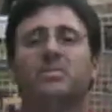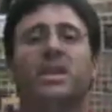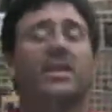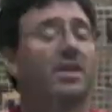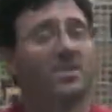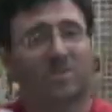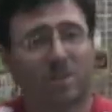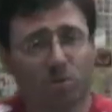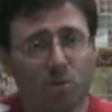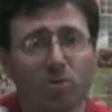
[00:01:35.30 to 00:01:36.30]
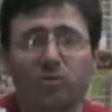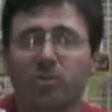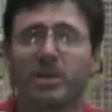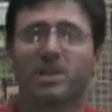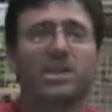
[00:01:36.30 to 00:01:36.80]
And now the same rules
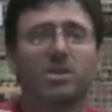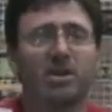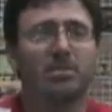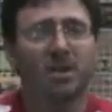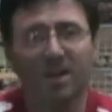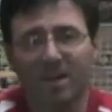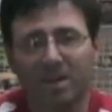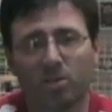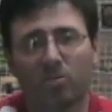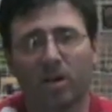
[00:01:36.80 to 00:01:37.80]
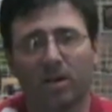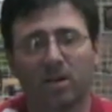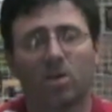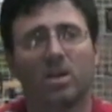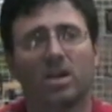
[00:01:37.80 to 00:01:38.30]
for Pictionary apply, no
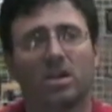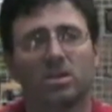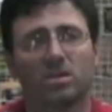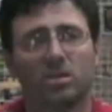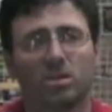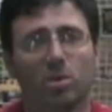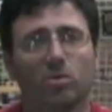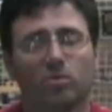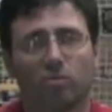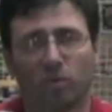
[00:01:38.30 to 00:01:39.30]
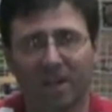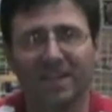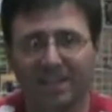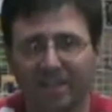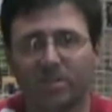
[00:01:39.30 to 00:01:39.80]

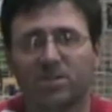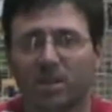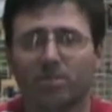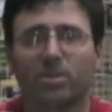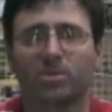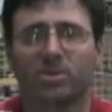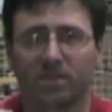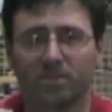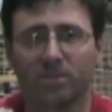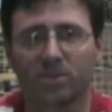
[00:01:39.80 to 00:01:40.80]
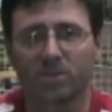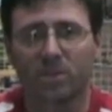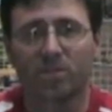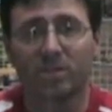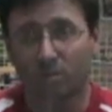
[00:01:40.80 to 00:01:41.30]
writing letters, numbers, symbols,
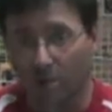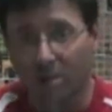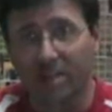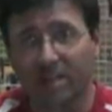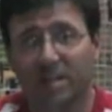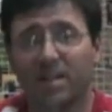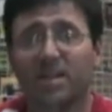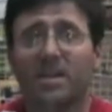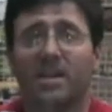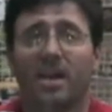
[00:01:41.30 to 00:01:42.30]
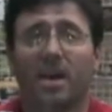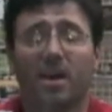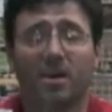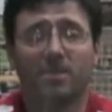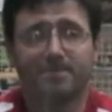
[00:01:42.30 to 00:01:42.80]
only drawing.
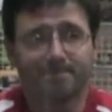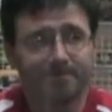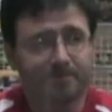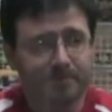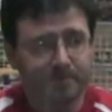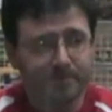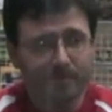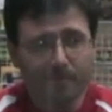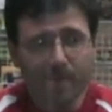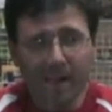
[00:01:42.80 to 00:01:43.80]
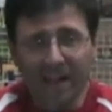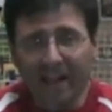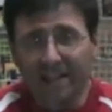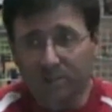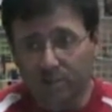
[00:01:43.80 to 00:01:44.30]
And
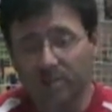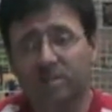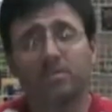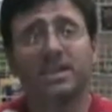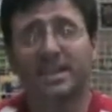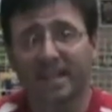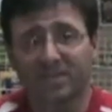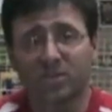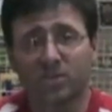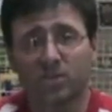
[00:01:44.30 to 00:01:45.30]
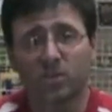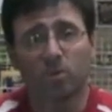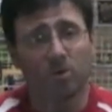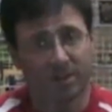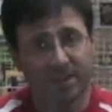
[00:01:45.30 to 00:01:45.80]
as soon as somebody guesses
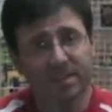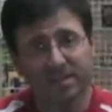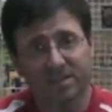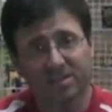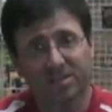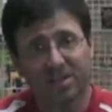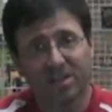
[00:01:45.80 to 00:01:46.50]
what it is,